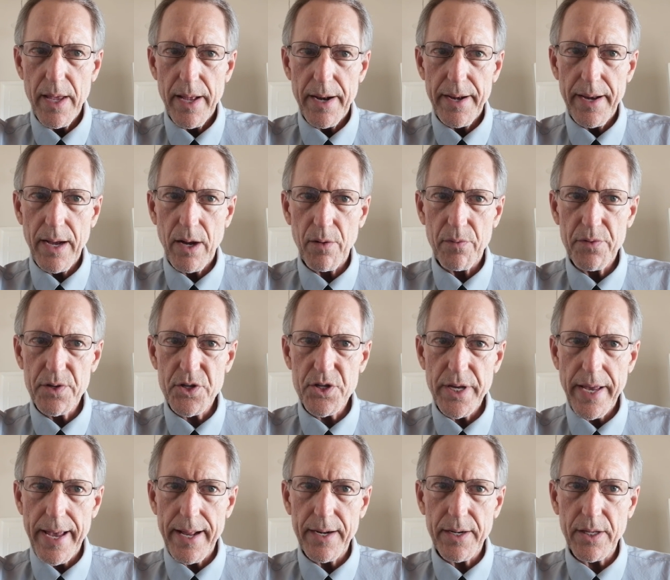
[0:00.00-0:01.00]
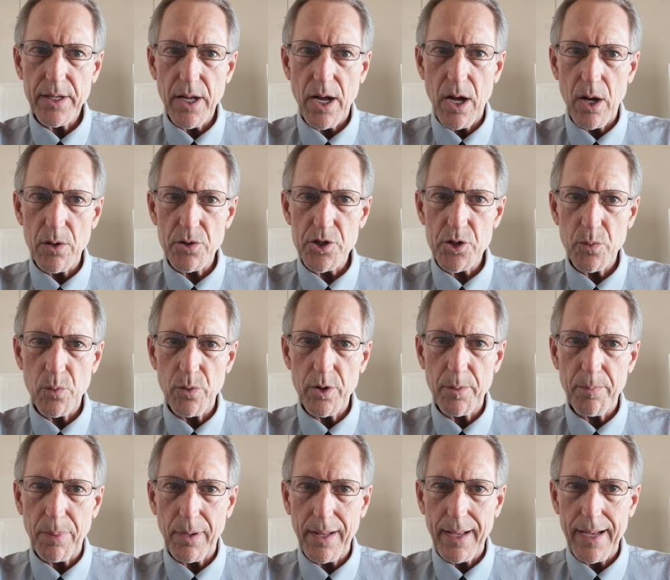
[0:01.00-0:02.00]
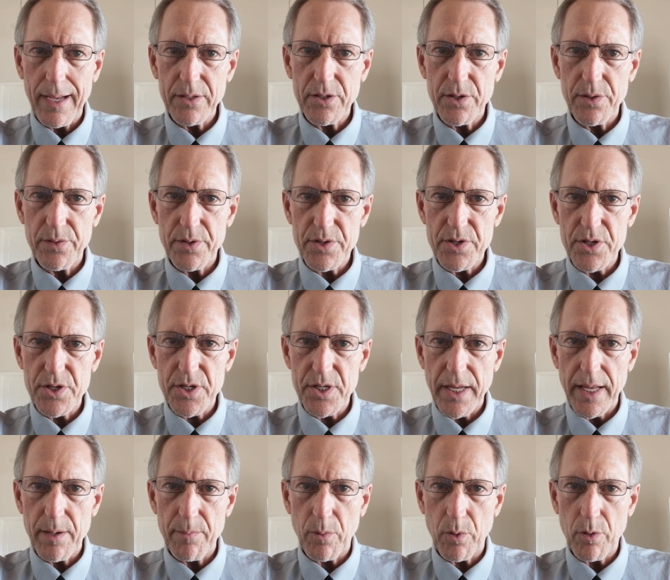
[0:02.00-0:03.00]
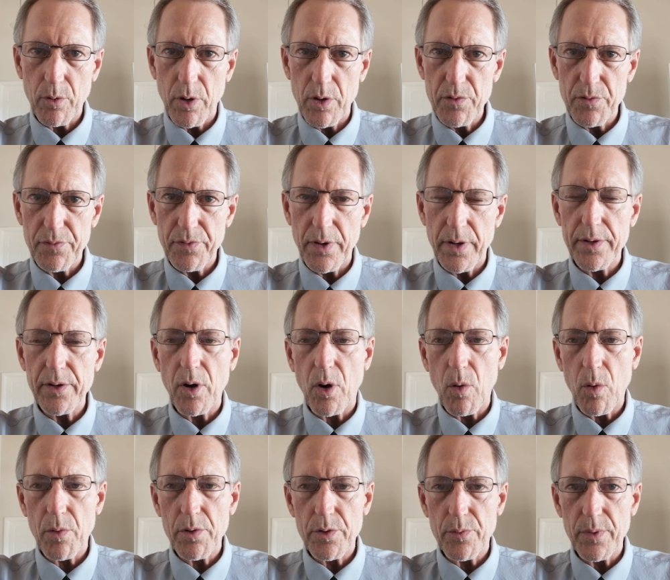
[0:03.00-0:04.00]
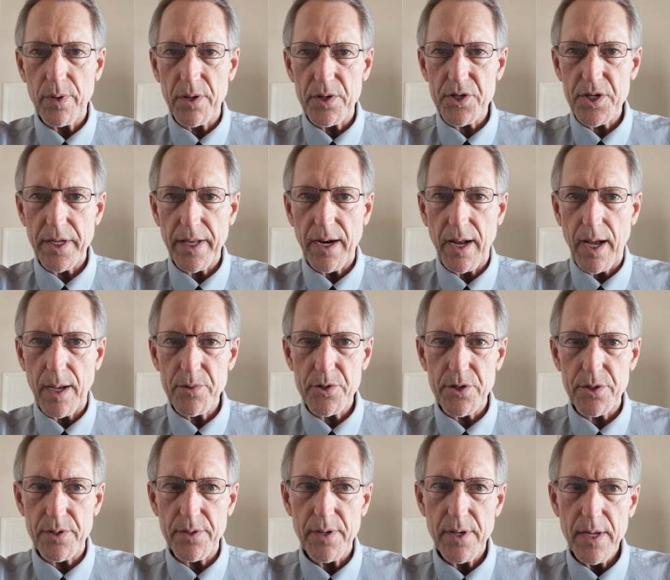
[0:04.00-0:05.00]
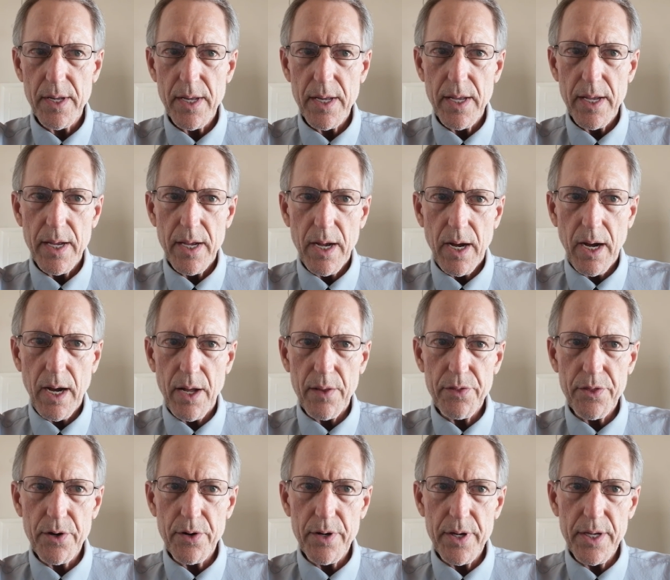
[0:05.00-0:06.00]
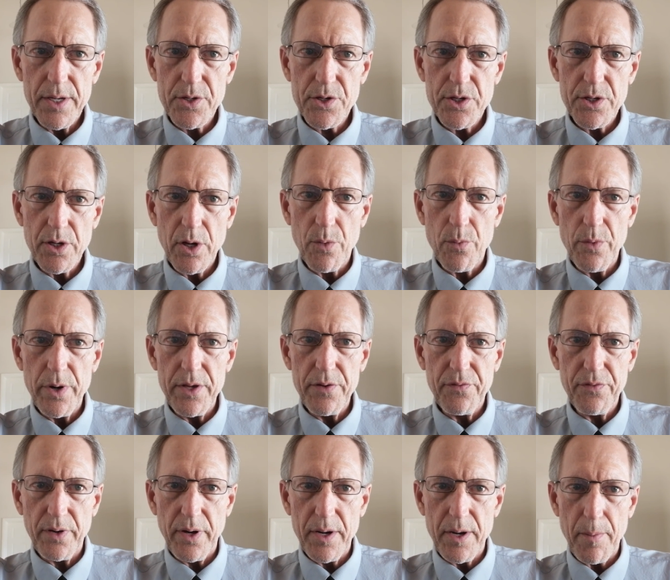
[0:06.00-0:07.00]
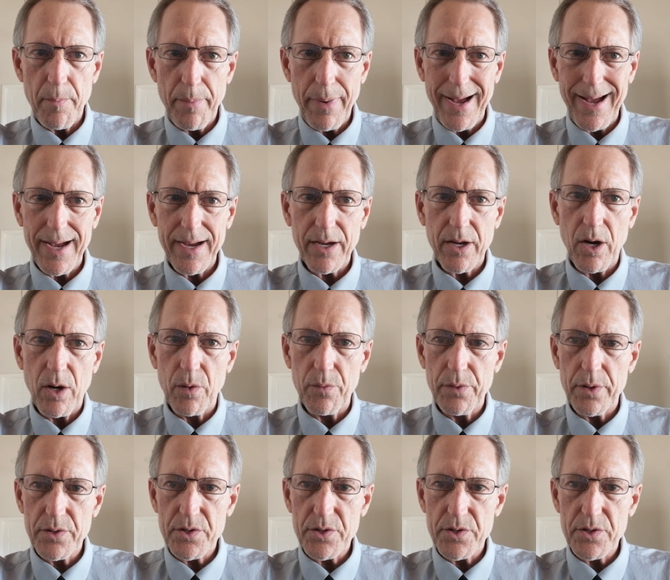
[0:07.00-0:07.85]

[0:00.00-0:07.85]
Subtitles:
Now, this added cost would apply to the Sustainable Growth Fund or the real estate option. There is no refund back on the